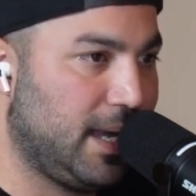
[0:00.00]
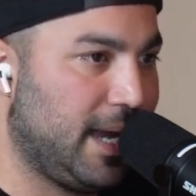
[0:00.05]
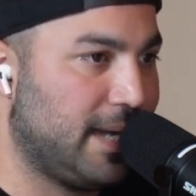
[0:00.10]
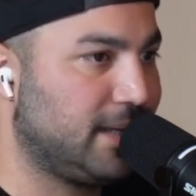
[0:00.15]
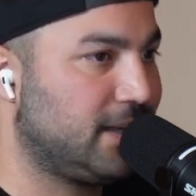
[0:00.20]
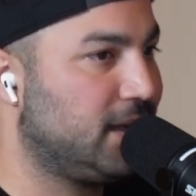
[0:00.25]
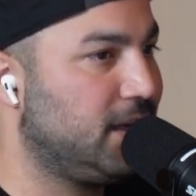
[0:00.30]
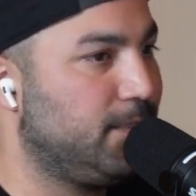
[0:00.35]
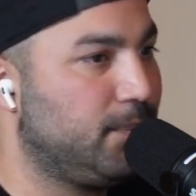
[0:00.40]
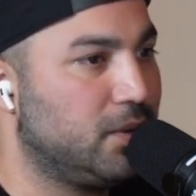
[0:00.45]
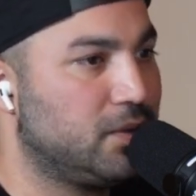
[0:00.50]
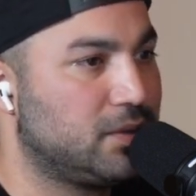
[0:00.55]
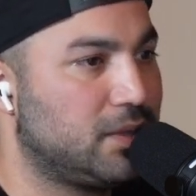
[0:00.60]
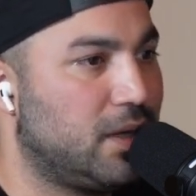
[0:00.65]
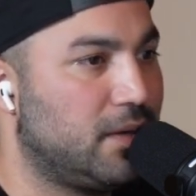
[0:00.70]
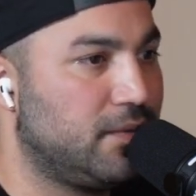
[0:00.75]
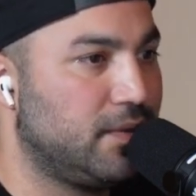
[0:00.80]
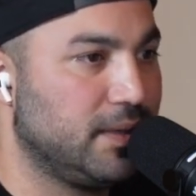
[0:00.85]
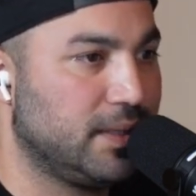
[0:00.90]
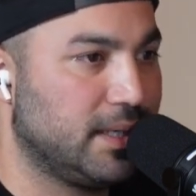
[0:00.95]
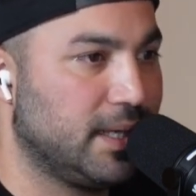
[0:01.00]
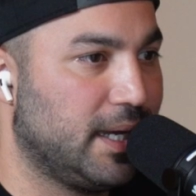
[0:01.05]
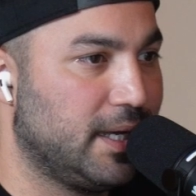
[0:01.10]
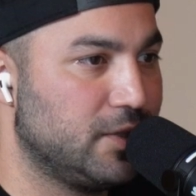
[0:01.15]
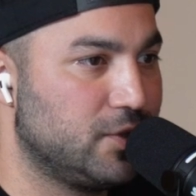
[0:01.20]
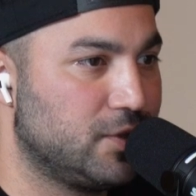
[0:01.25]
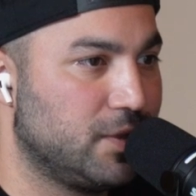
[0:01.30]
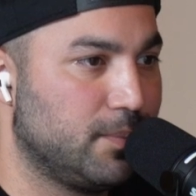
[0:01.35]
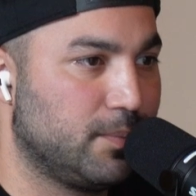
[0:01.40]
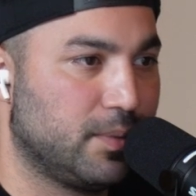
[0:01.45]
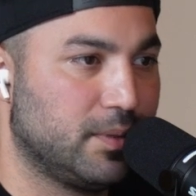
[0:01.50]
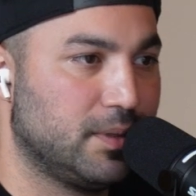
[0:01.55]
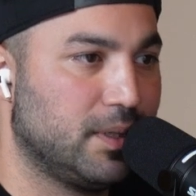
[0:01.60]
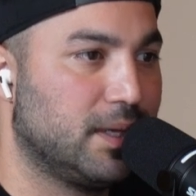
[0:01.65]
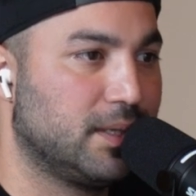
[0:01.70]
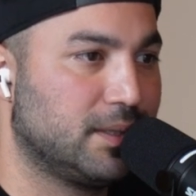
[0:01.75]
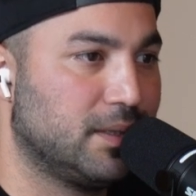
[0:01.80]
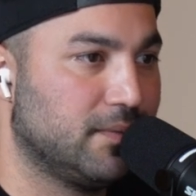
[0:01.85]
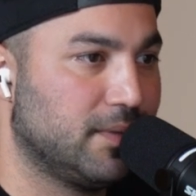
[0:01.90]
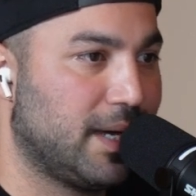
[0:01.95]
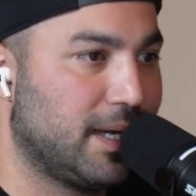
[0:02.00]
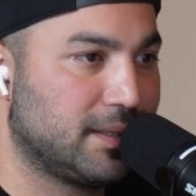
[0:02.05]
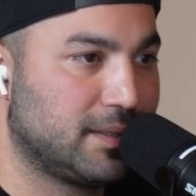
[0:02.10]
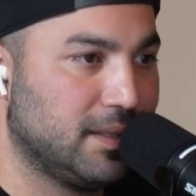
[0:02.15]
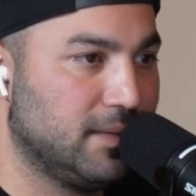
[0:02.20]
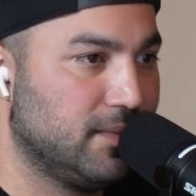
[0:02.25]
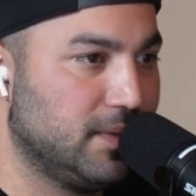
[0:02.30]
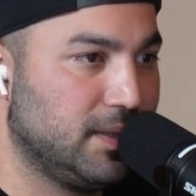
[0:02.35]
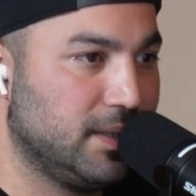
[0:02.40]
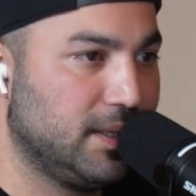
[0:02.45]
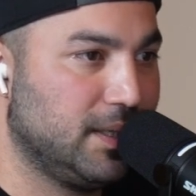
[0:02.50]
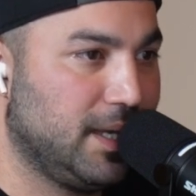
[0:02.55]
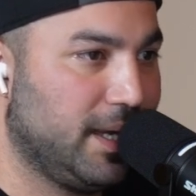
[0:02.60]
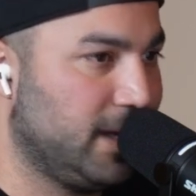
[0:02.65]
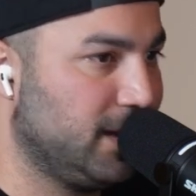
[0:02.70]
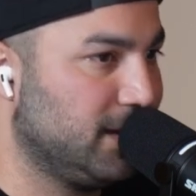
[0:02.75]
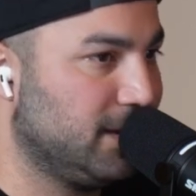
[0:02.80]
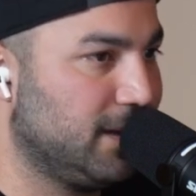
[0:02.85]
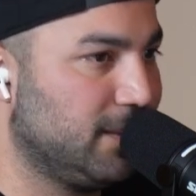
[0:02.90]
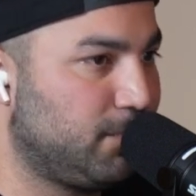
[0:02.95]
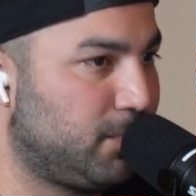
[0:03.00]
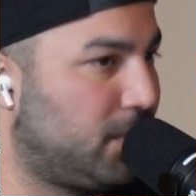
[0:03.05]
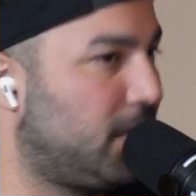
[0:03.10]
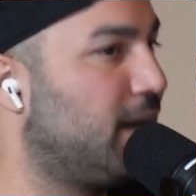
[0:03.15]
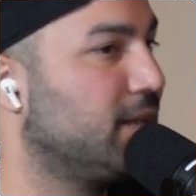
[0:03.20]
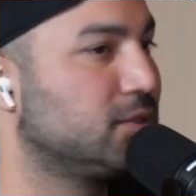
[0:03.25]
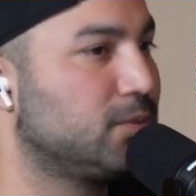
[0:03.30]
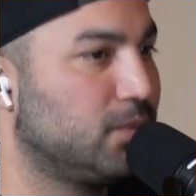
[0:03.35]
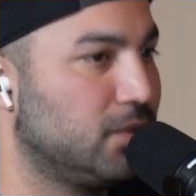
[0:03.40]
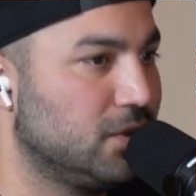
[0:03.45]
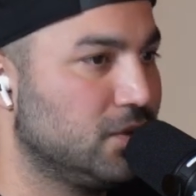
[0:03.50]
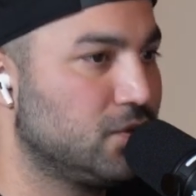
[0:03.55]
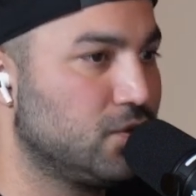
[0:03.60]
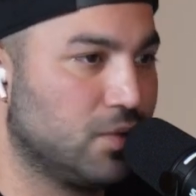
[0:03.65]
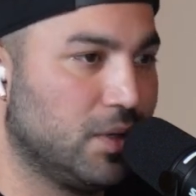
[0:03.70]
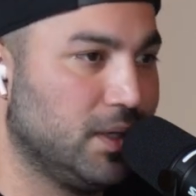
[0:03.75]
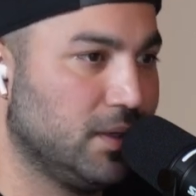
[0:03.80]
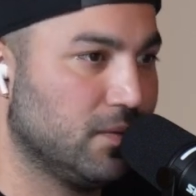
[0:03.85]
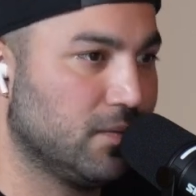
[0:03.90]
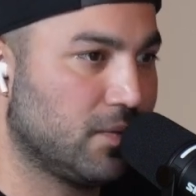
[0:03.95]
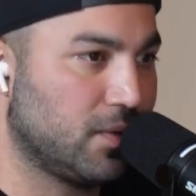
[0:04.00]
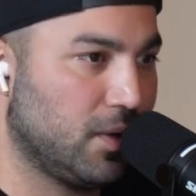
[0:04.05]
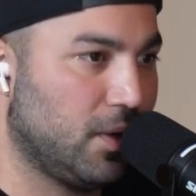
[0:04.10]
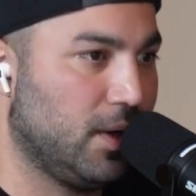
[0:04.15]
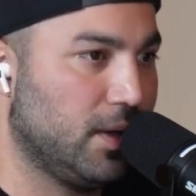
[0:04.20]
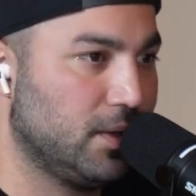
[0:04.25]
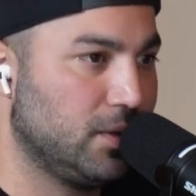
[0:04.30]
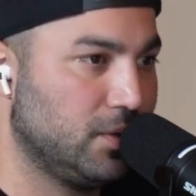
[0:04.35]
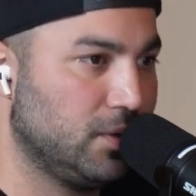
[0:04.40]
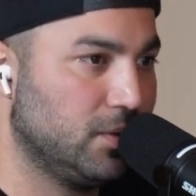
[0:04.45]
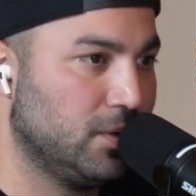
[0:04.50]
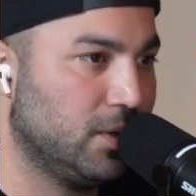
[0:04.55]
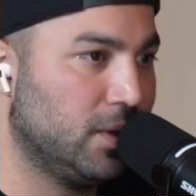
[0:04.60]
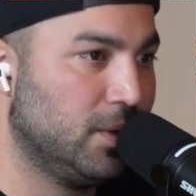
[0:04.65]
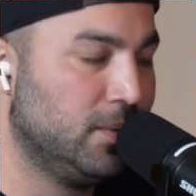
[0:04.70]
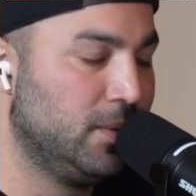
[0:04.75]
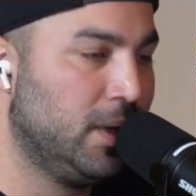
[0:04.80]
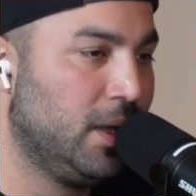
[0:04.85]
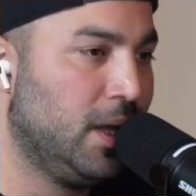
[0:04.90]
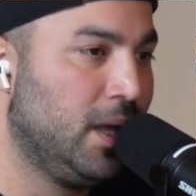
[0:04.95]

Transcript: and keep yourself engaged in productive activity and a prosperous train of thought, you know?